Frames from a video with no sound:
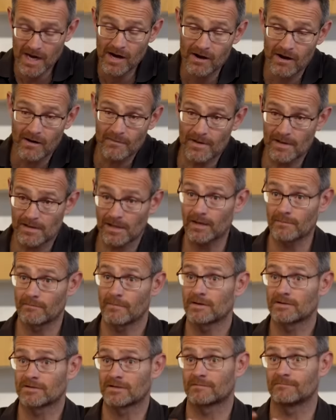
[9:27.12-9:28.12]
carp, like
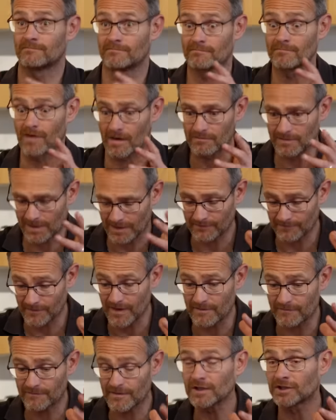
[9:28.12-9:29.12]
most, well, like
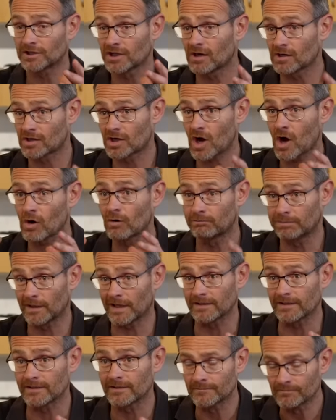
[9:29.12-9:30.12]
fish are
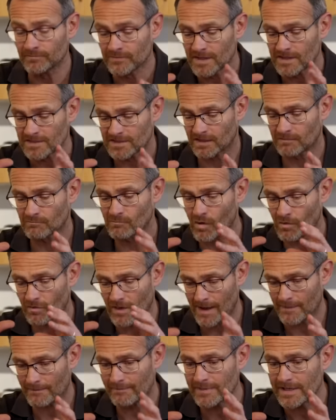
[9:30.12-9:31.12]
cold-blooded. So what
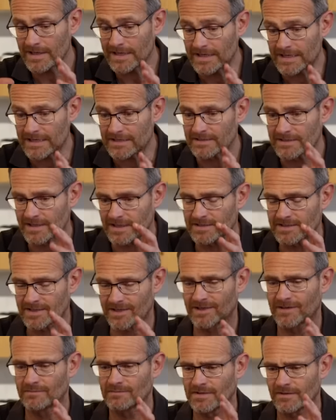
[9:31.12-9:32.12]
that means in
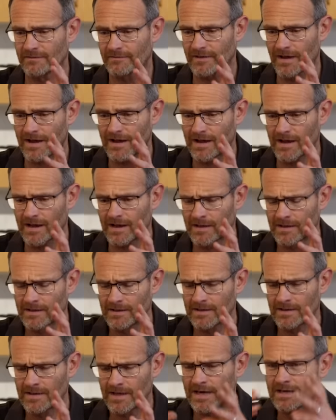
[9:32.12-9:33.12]
terms of their
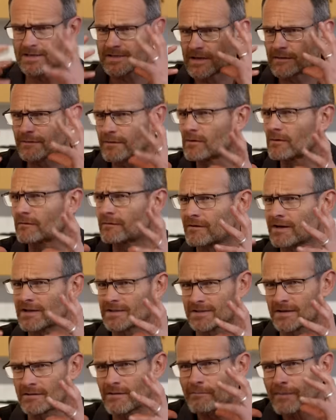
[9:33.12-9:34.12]
And it's difficult for
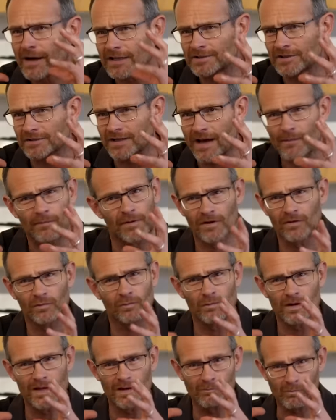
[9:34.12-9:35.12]
us to imagine that because
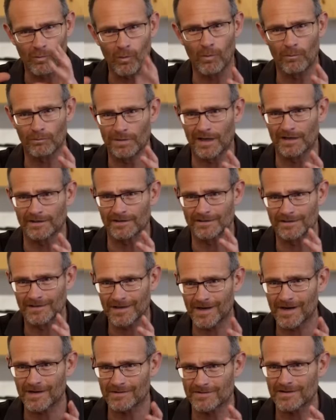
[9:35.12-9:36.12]
we're warm-blooded.
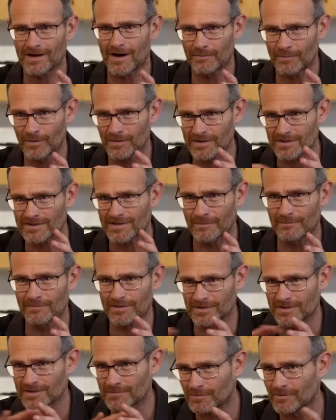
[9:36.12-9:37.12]
Our body
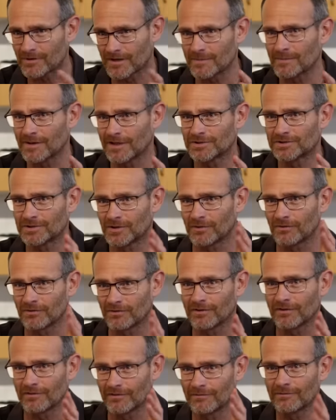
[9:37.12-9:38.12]
temperature is pretty much
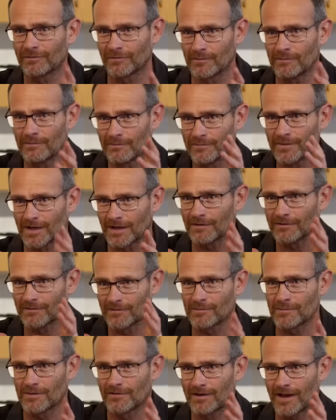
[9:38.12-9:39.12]
constant from, you know,
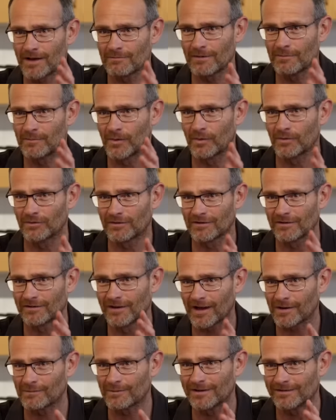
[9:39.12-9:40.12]
from the day we're born to the
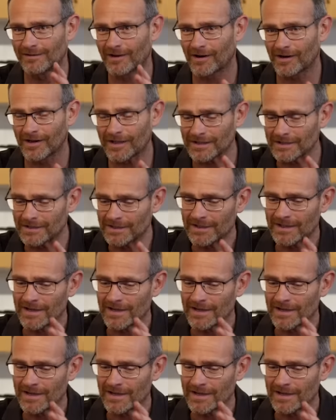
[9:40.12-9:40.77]
day we die.